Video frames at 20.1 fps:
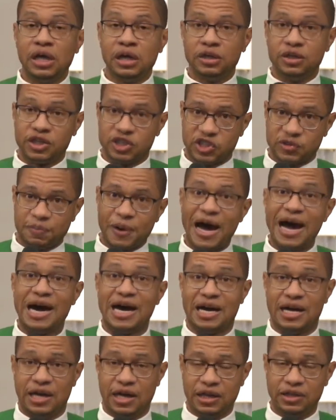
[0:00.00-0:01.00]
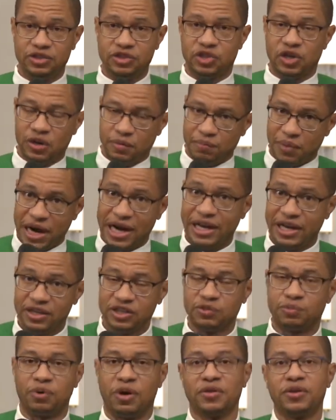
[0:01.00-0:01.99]
despised by
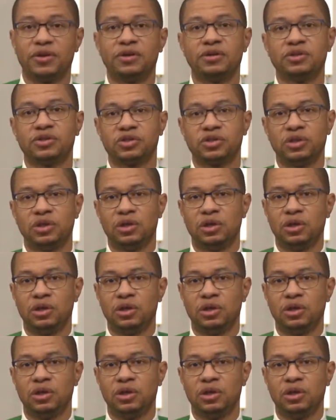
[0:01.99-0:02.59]
his brothers,